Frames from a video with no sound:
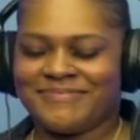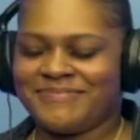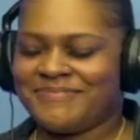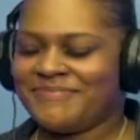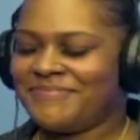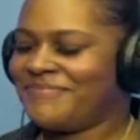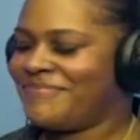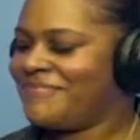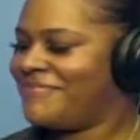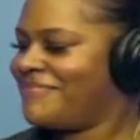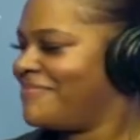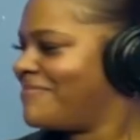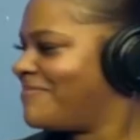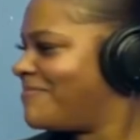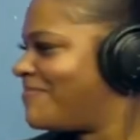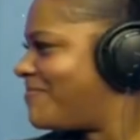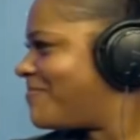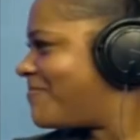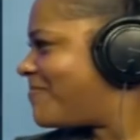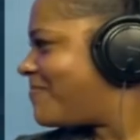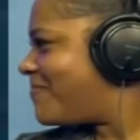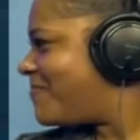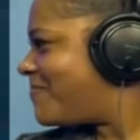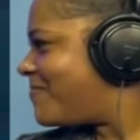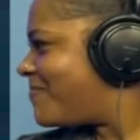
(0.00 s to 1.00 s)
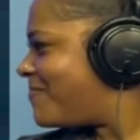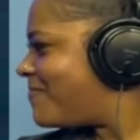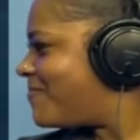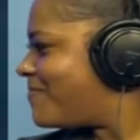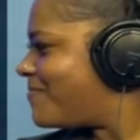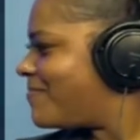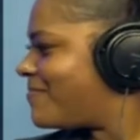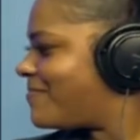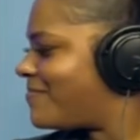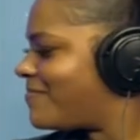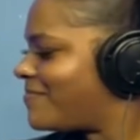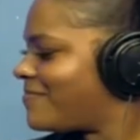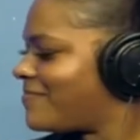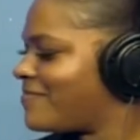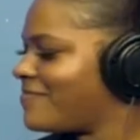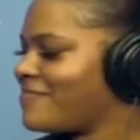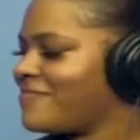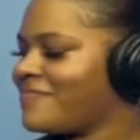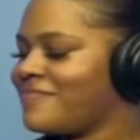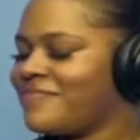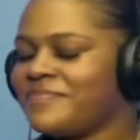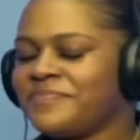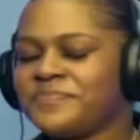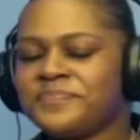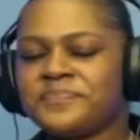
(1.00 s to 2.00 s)

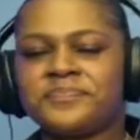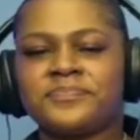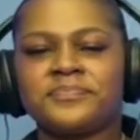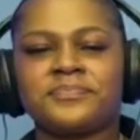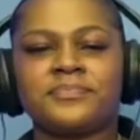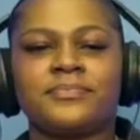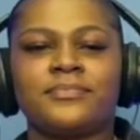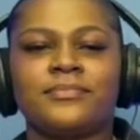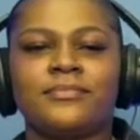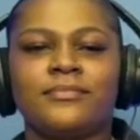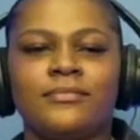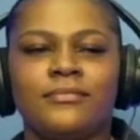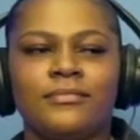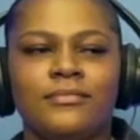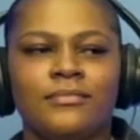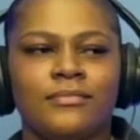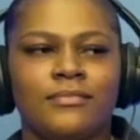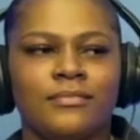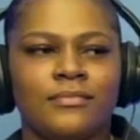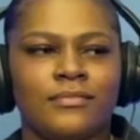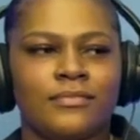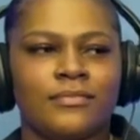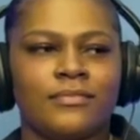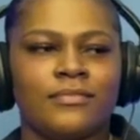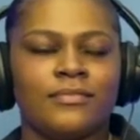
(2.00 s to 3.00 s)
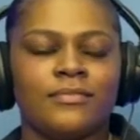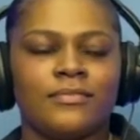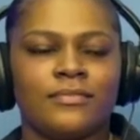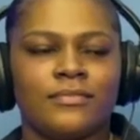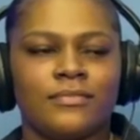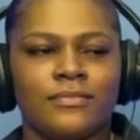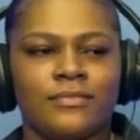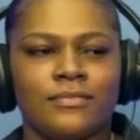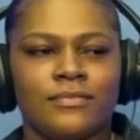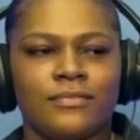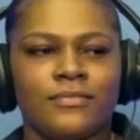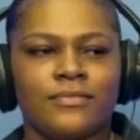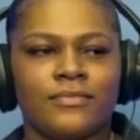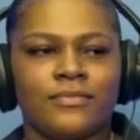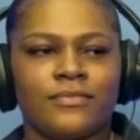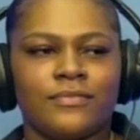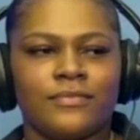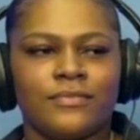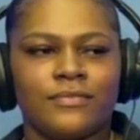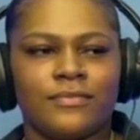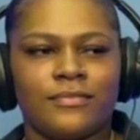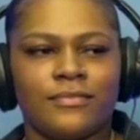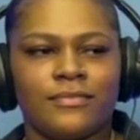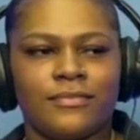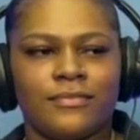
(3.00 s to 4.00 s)

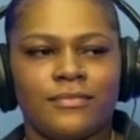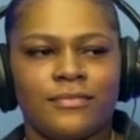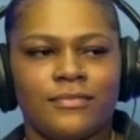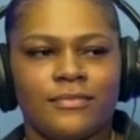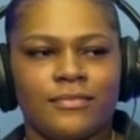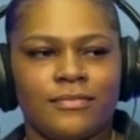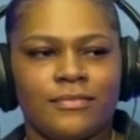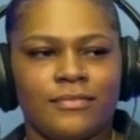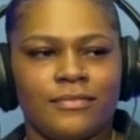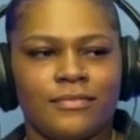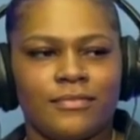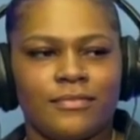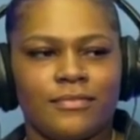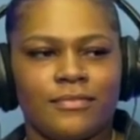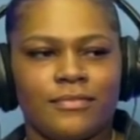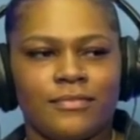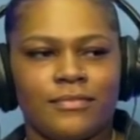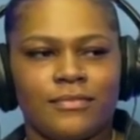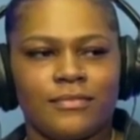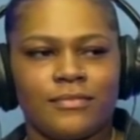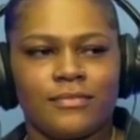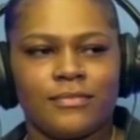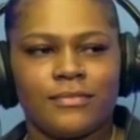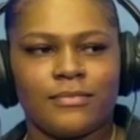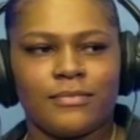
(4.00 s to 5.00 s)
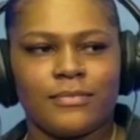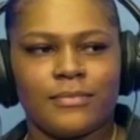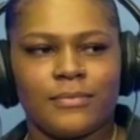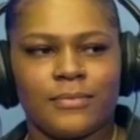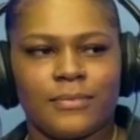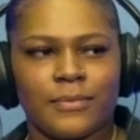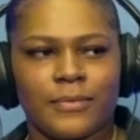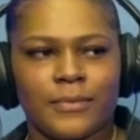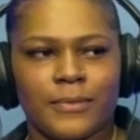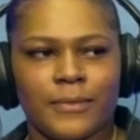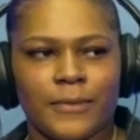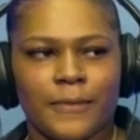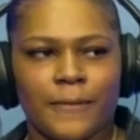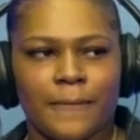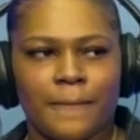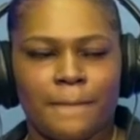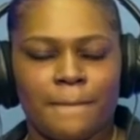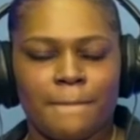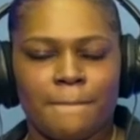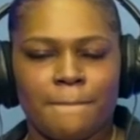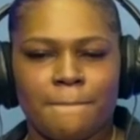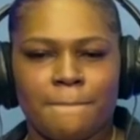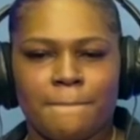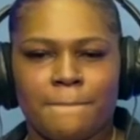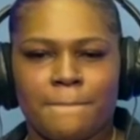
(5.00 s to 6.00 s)

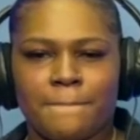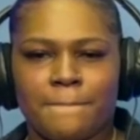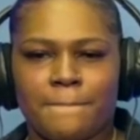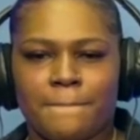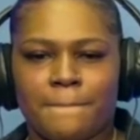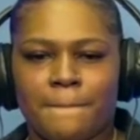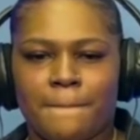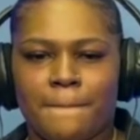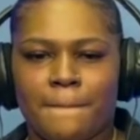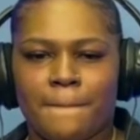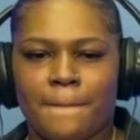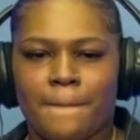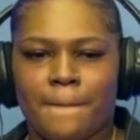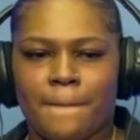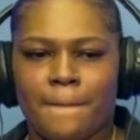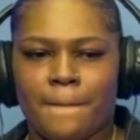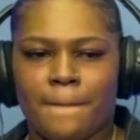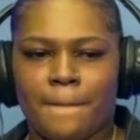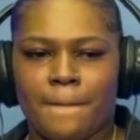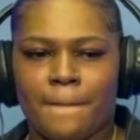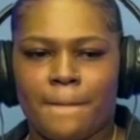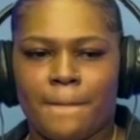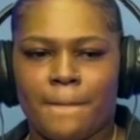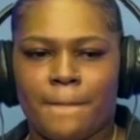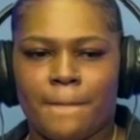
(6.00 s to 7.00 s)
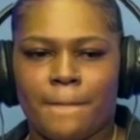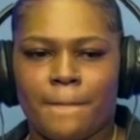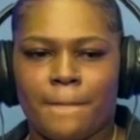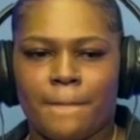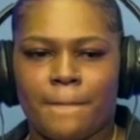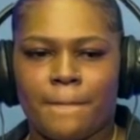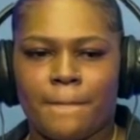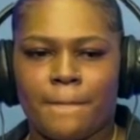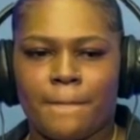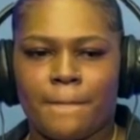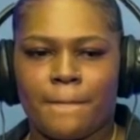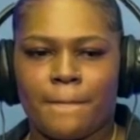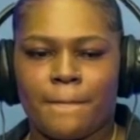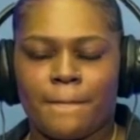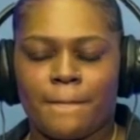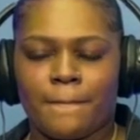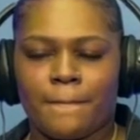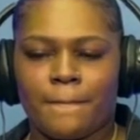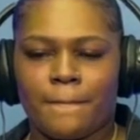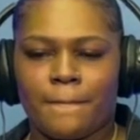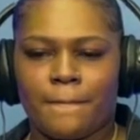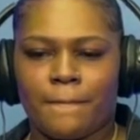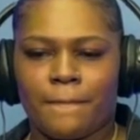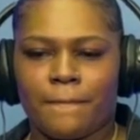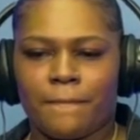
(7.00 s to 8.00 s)
This person isn't speaking.